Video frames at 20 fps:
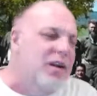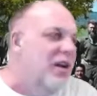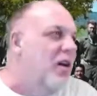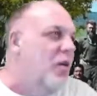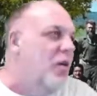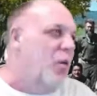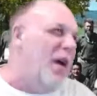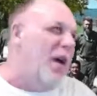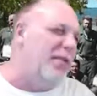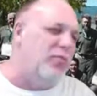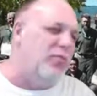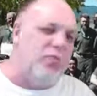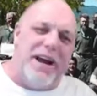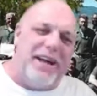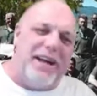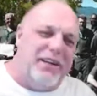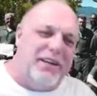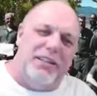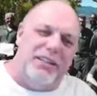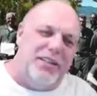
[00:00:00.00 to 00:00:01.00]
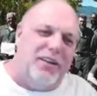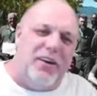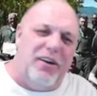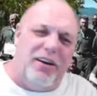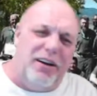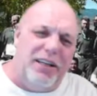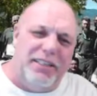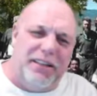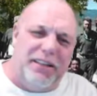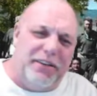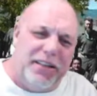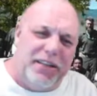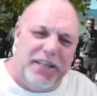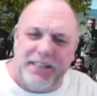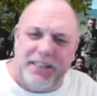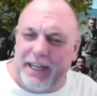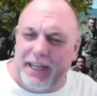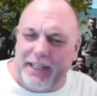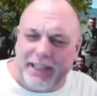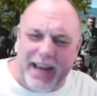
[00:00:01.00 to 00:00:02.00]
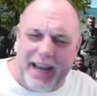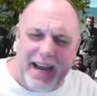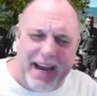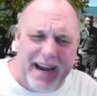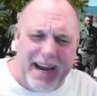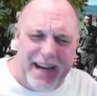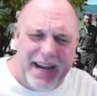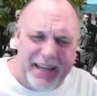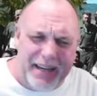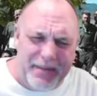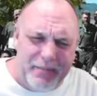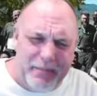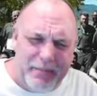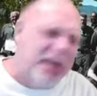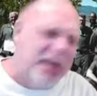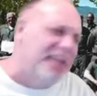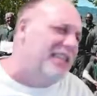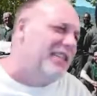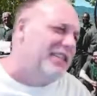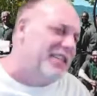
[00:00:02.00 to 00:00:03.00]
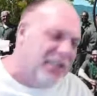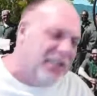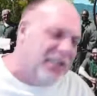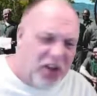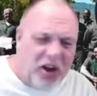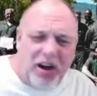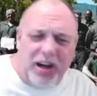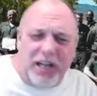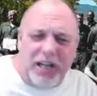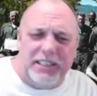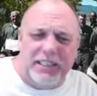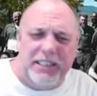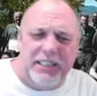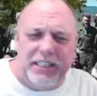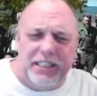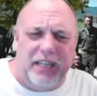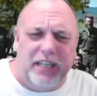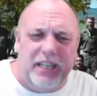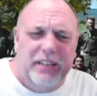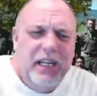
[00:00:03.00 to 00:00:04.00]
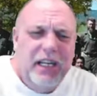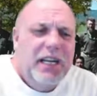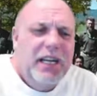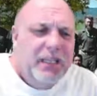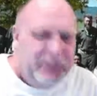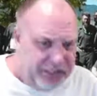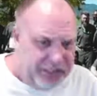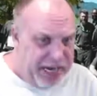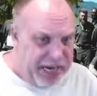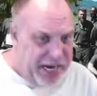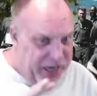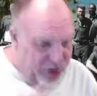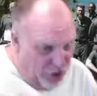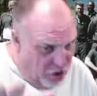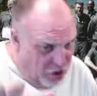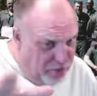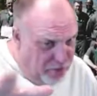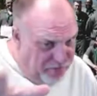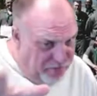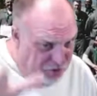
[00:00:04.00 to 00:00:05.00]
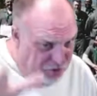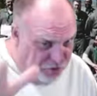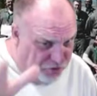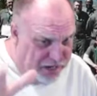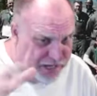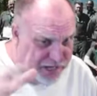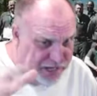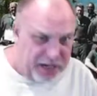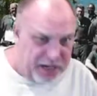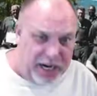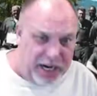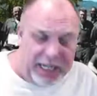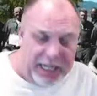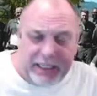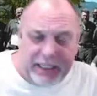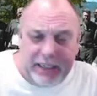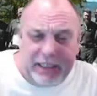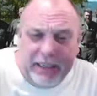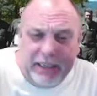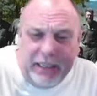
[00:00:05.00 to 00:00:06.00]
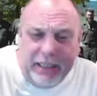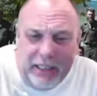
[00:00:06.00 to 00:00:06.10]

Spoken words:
reckless laws and things like that, and buzzed laws and stuff. Stay at home if you're drinking, guys.